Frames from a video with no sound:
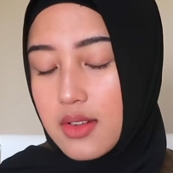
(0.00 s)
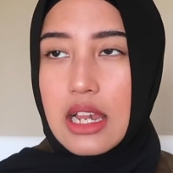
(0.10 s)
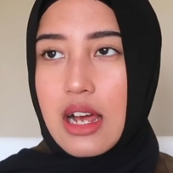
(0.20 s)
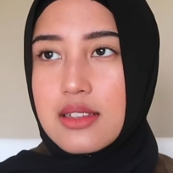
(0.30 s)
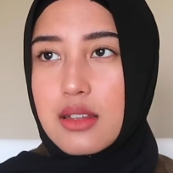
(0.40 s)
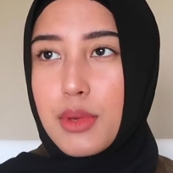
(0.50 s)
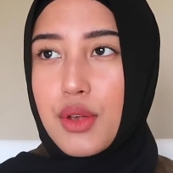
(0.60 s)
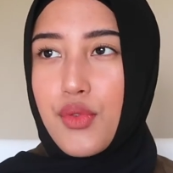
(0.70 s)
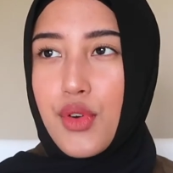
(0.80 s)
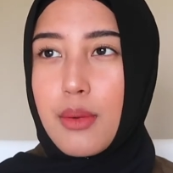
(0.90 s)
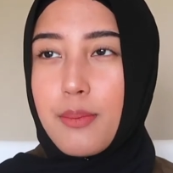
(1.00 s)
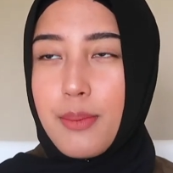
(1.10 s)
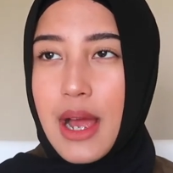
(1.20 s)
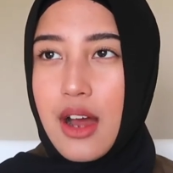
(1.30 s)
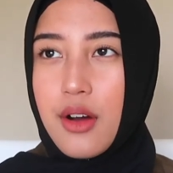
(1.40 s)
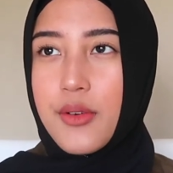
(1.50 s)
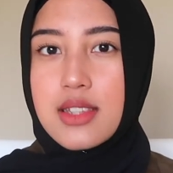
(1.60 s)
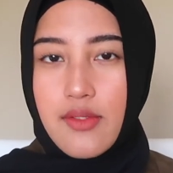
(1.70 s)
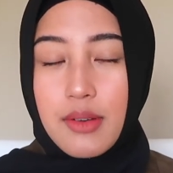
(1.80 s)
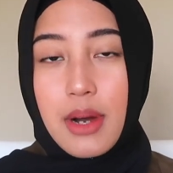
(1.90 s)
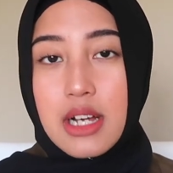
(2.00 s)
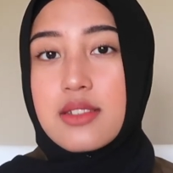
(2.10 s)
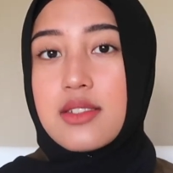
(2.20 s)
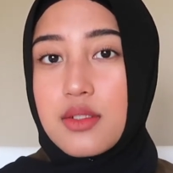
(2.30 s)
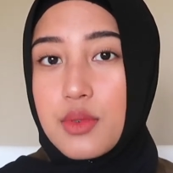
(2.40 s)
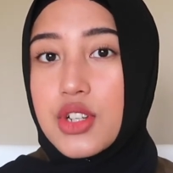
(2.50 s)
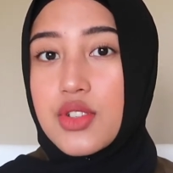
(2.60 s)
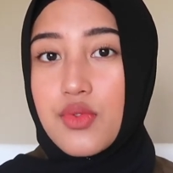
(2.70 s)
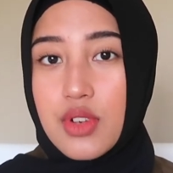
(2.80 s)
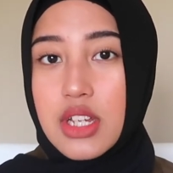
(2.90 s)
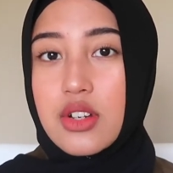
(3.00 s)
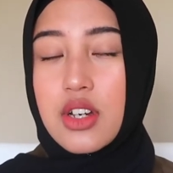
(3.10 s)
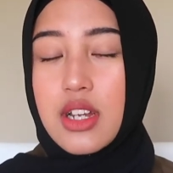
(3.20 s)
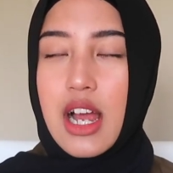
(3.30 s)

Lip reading: It lasted me for about 7 months, which is really good.